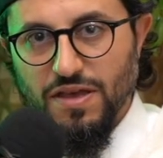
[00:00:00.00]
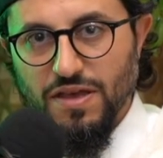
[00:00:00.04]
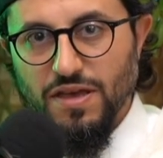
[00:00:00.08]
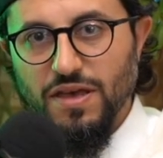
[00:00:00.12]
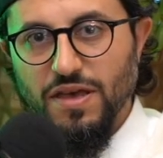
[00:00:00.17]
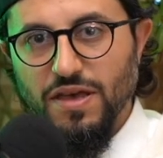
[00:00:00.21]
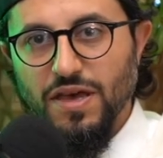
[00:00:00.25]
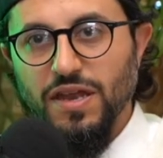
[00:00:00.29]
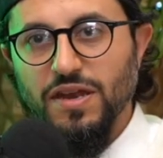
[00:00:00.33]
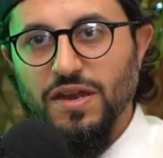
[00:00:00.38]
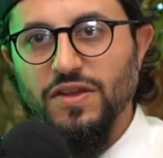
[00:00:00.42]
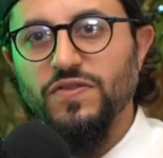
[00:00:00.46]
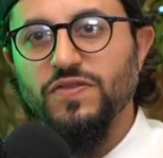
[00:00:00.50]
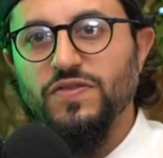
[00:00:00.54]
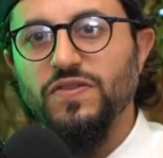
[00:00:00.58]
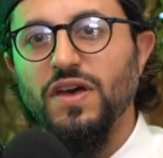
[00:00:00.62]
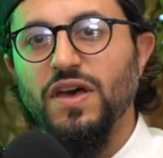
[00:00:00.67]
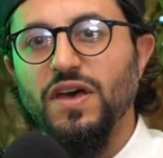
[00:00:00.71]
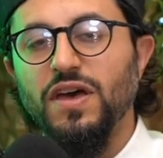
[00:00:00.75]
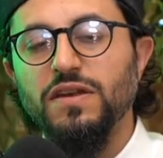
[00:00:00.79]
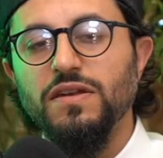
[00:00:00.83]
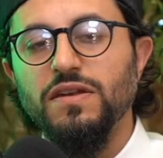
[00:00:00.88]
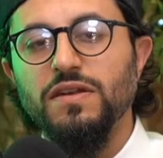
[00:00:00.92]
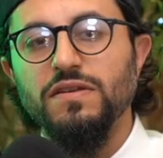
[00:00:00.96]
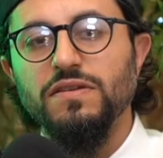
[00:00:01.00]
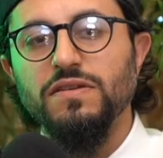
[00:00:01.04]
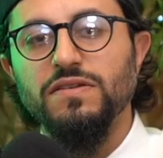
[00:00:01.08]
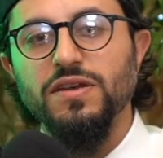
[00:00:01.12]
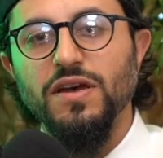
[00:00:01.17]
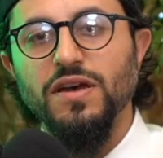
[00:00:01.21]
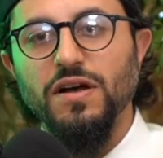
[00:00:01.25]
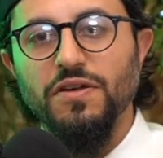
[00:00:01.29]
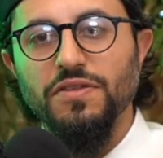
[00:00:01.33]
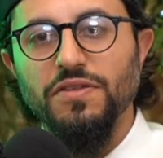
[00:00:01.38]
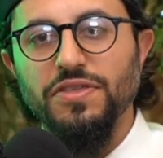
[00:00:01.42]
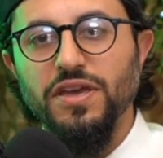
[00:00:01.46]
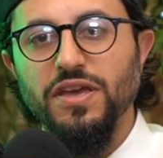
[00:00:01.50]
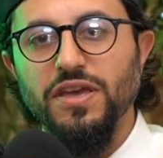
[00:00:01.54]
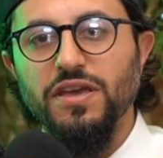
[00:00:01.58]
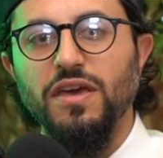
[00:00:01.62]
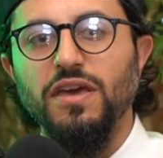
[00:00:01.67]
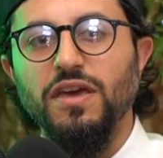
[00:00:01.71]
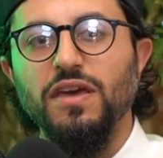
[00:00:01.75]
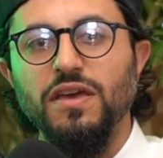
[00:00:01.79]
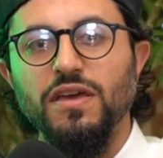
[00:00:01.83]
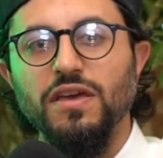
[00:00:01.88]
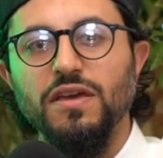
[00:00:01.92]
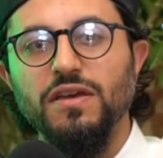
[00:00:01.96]
And he said, tell the
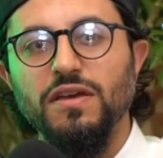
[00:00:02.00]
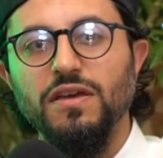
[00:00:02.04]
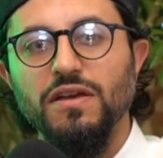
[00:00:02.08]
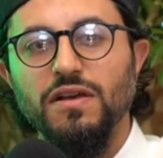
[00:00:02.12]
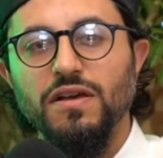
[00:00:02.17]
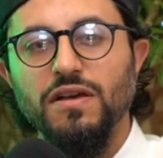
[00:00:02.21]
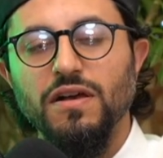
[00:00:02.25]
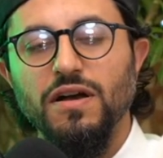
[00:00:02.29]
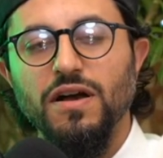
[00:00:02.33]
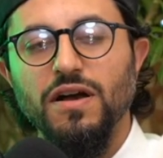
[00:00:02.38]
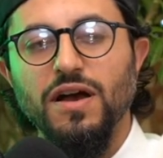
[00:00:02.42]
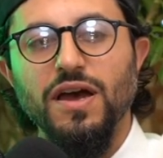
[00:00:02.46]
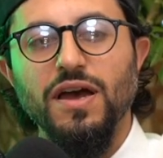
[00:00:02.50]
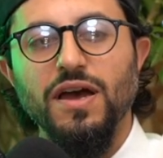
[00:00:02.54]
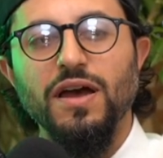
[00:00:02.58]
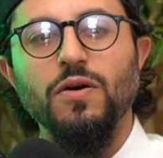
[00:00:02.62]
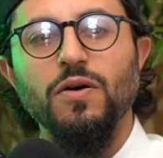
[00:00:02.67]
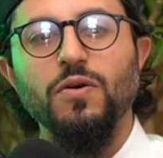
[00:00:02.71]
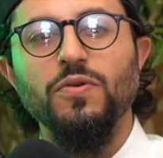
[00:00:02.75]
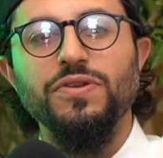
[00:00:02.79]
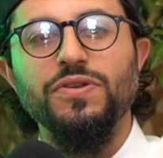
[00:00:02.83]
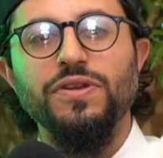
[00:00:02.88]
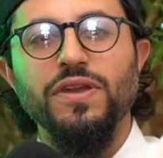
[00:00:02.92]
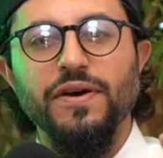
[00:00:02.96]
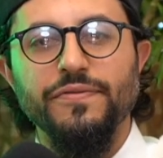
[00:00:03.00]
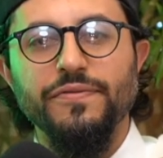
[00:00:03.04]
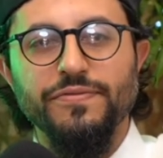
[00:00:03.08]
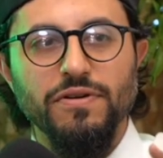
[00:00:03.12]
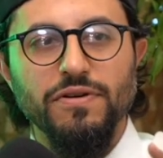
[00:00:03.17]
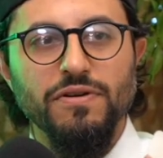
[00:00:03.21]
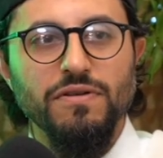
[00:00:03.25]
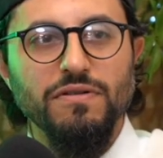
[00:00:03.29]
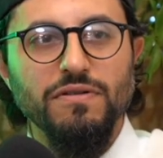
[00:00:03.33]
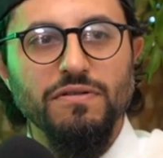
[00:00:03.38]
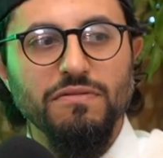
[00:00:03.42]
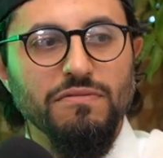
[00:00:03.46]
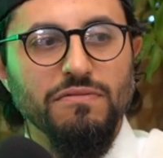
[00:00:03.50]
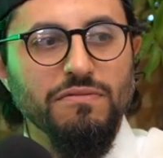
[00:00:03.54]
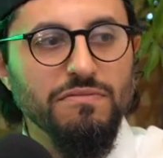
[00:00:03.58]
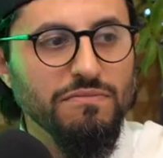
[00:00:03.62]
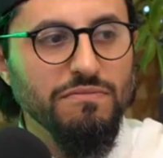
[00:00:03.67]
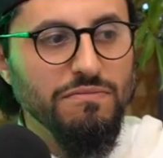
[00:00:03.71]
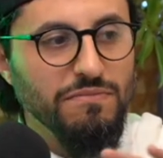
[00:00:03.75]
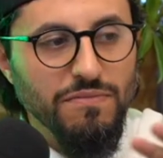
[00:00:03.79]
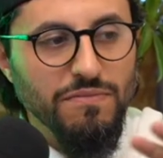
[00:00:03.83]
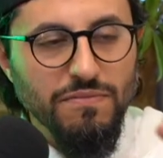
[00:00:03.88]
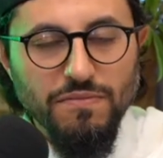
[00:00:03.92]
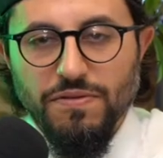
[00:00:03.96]
king, I'll never
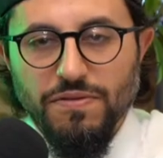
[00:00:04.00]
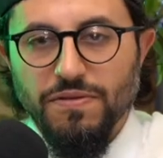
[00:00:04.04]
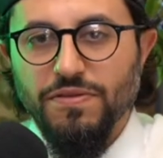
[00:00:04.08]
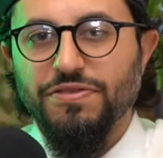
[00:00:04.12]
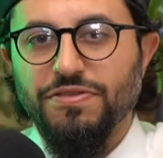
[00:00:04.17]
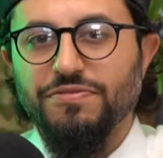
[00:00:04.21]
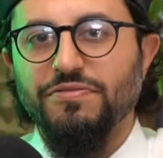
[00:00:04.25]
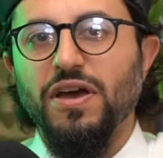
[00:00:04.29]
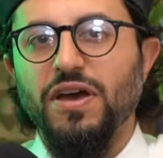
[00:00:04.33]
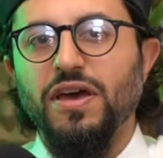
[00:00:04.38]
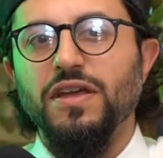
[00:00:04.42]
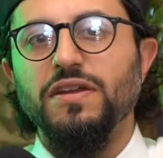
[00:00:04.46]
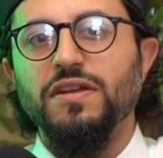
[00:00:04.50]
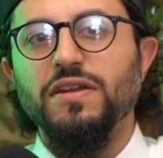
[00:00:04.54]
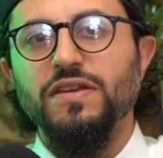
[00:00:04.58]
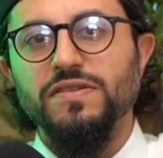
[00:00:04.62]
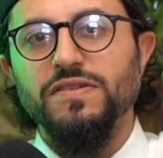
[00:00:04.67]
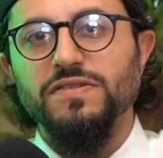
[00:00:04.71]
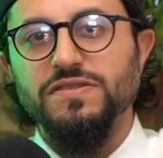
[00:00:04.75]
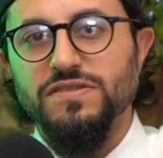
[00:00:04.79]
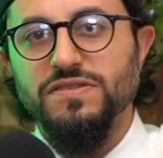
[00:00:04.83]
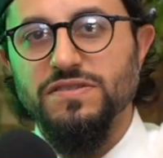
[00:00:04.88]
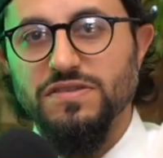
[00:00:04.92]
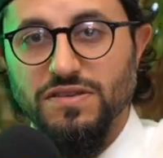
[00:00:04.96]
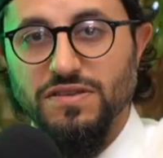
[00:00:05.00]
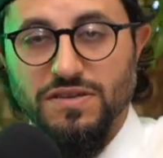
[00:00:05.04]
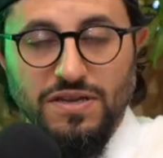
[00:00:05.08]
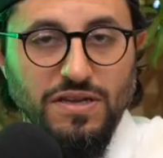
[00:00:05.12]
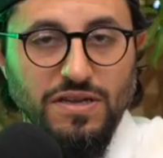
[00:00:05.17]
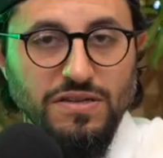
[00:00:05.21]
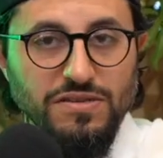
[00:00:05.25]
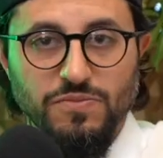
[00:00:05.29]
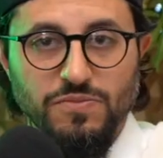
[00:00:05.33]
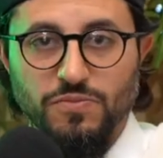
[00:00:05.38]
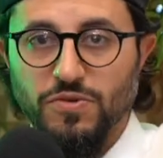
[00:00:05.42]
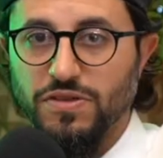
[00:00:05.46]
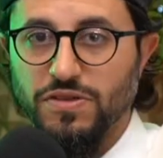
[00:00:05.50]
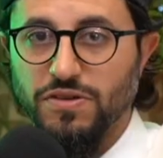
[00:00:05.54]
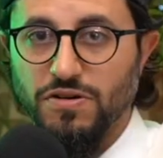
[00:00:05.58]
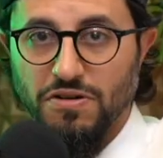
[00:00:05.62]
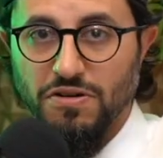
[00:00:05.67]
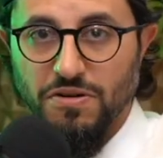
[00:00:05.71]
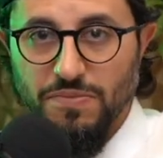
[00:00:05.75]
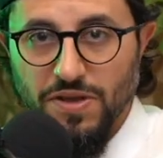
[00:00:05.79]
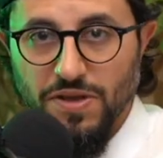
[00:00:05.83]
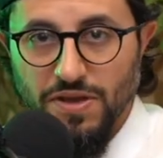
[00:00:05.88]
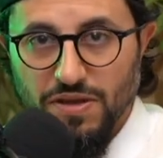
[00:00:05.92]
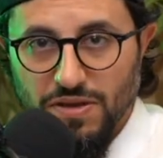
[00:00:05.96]
threaten his kingdom with an
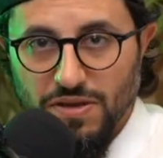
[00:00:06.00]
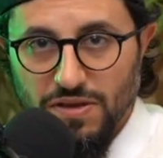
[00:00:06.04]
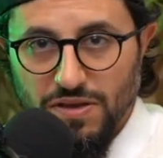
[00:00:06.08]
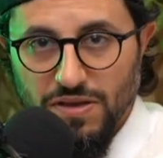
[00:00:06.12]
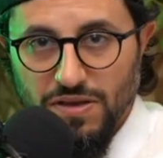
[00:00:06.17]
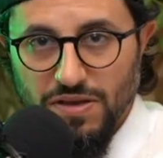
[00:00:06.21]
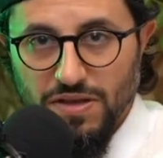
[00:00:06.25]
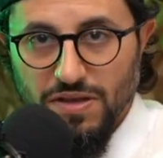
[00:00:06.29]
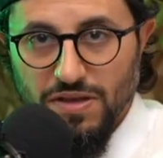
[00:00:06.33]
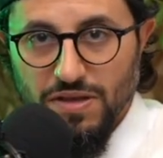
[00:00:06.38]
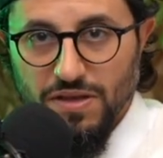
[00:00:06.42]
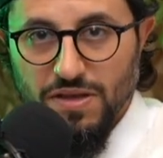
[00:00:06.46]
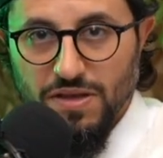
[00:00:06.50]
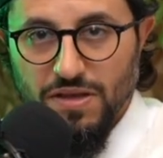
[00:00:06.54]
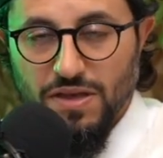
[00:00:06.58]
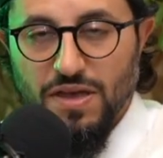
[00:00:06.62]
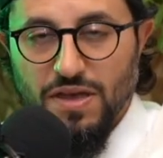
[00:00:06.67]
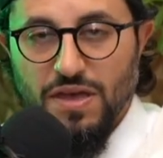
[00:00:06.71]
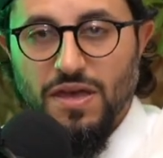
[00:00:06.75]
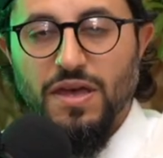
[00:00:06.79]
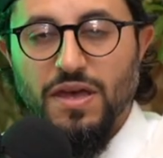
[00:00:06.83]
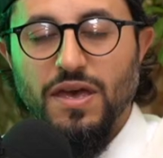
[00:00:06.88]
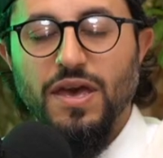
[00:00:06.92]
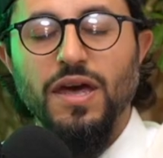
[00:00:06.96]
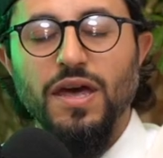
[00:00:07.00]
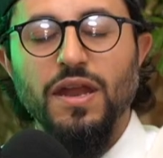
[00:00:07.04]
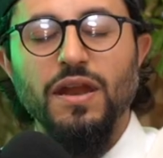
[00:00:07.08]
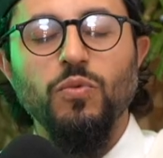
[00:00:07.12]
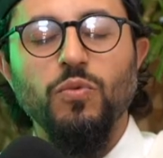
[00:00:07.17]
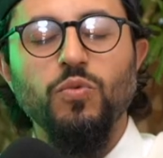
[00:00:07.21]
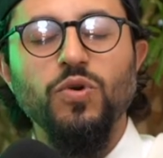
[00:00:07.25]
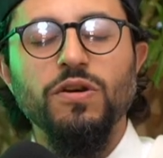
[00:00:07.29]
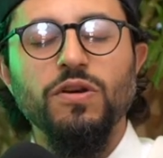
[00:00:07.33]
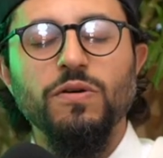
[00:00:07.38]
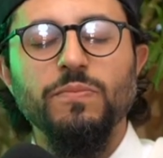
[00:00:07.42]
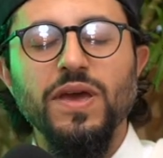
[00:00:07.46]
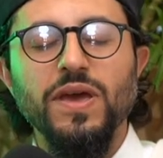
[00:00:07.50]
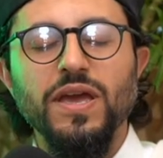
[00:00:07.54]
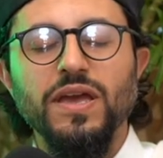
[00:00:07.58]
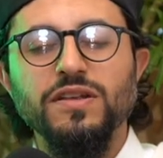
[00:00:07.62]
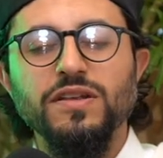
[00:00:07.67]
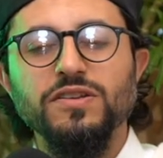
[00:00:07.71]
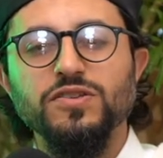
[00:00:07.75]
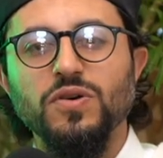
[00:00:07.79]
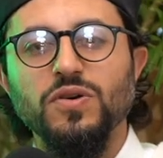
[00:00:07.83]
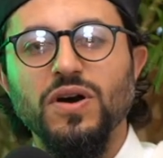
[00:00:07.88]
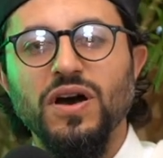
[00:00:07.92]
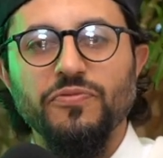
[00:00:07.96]
army. And we are making
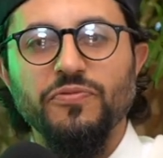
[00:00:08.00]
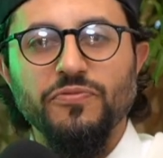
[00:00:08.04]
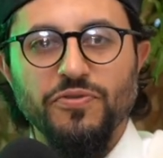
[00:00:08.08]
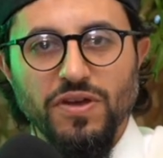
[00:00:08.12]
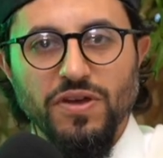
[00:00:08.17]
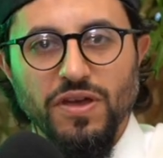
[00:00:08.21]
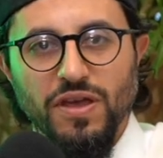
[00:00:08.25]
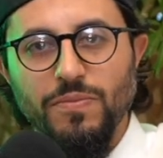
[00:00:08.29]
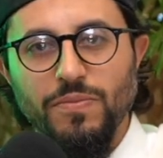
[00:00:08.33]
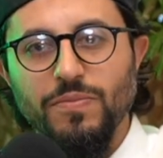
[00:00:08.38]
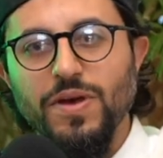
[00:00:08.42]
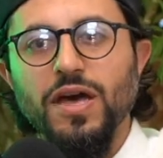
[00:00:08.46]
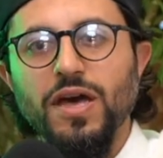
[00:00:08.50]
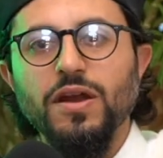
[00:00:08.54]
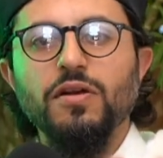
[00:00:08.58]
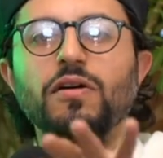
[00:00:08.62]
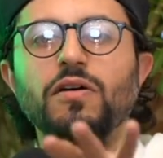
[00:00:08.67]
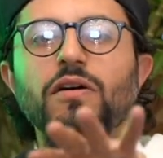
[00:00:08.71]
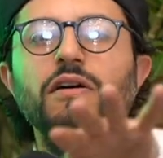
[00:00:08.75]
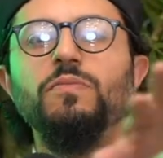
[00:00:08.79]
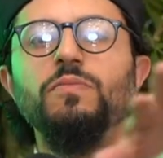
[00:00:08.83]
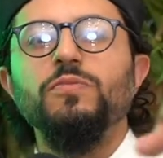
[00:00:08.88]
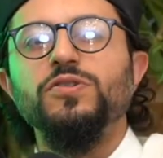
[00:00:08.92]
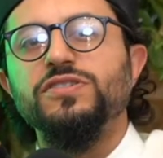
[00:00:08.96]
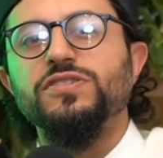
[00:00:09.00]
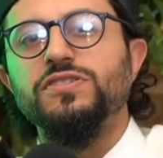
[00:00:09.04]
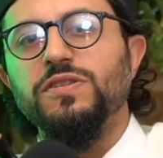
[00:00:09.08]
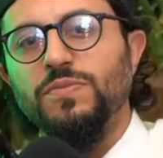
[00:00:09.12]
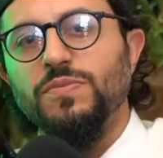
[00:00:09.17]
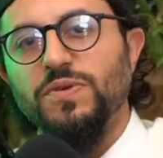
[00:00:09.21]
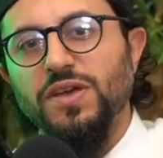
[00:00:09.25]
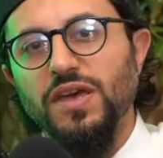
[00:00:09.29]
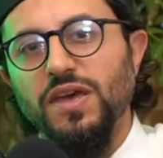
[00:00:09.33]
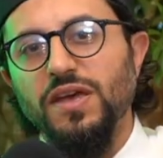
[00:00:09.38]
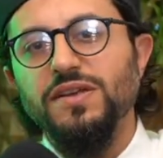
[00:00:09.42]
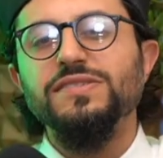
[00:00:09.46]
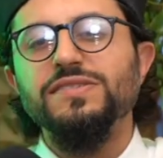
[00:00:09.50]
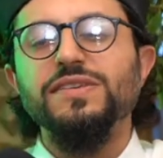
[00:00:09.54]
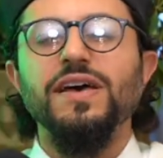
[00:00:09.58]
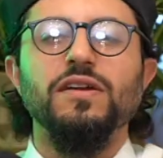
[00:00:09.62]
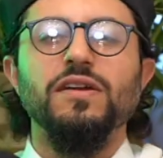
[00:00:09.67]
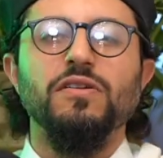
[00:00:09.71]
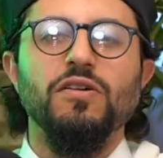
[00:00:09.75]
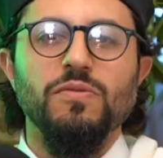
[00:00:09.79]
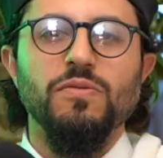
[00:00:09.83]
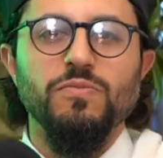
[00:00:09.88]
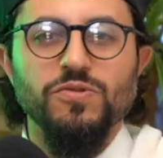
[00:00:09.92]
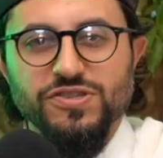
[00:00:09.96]
dua for him and all Muslim kings and
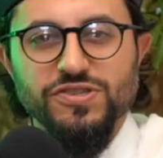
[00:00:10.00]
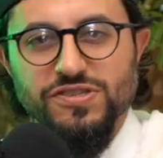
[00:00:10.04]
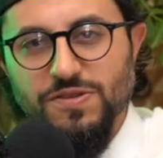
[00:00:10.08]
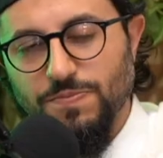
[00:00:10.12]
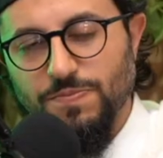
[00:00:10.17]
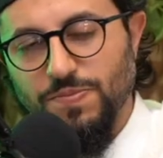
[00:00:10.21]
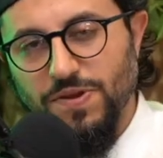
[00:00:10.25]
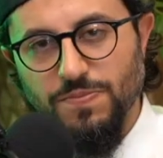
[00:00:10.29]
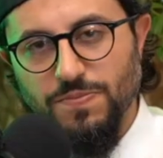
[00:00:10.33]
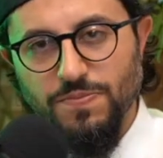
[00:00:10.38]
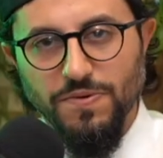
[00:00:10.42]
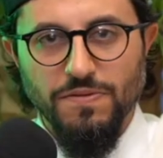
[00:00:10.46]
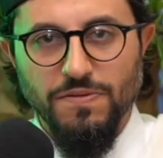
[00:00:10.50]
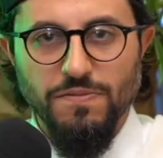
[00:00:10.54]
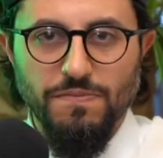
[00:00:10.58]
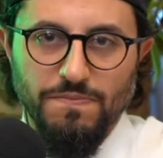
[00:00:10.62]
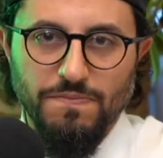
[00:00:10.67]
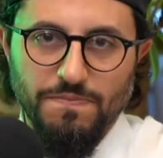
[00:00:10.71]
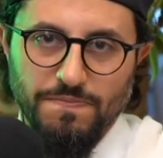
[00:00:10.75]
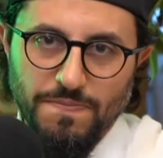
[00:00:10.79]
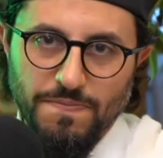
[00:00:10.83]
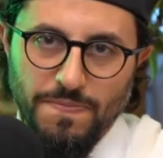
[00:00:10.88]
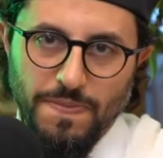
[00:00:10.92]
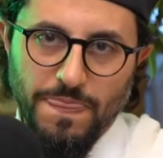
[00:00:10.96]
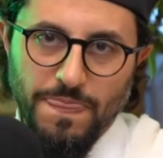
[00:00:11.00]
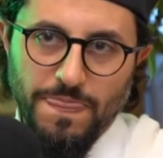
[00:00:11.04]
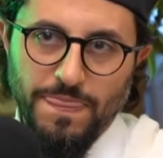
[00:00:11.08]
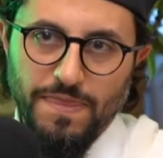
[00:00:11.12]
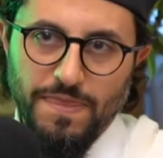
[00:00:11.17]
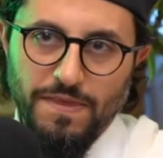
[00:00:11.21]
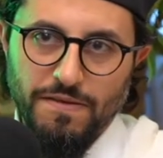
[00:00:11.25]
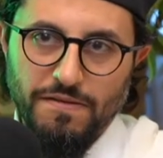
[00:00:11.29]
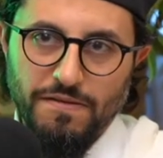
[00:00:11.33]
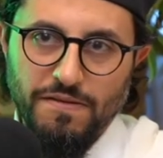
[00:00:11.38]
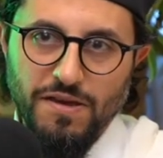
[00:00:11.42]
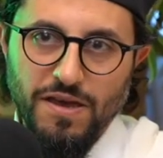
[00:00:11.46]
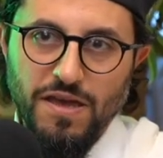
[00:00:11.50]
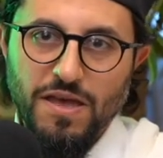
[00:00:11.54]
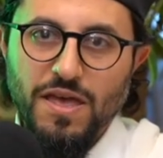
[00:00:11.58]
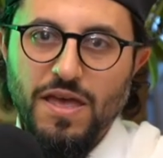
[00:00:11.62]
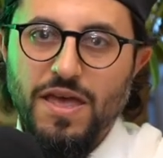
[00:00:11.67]
all Muslim people. Okay?